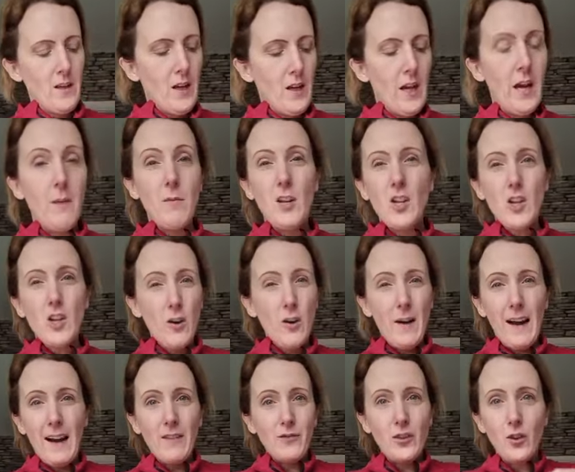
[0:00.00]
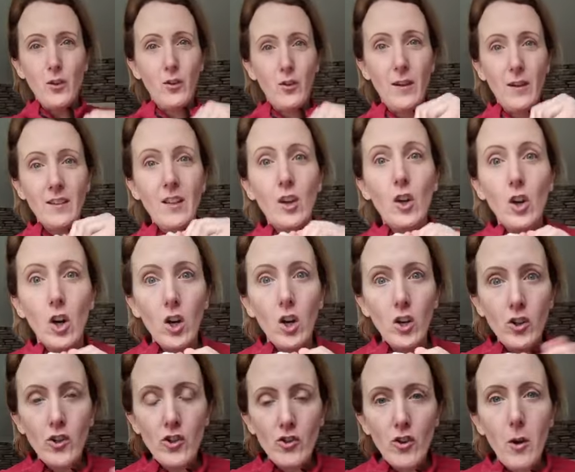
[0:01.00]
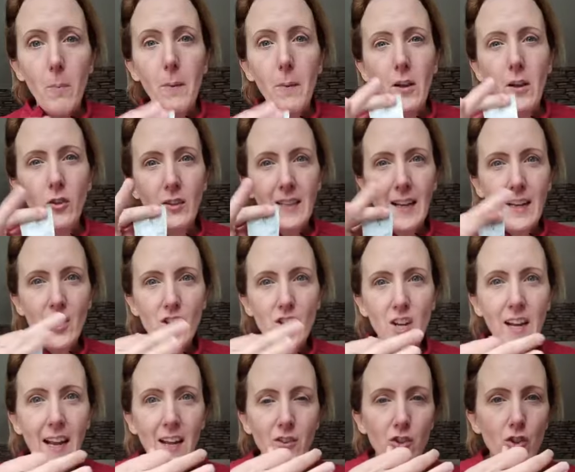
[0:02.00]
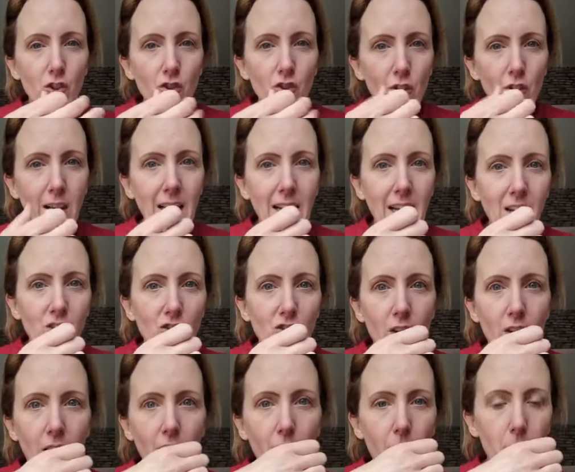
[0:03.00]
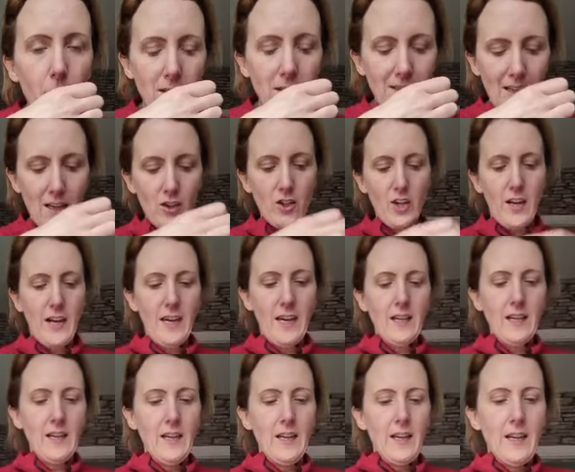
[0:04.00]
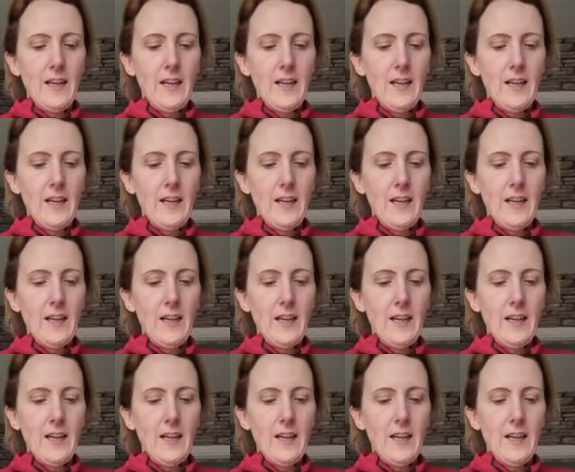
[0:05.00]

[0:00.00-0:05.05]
You don't have to though, it's a gorgeous tropical taste. You can just drink it straight from the sachet.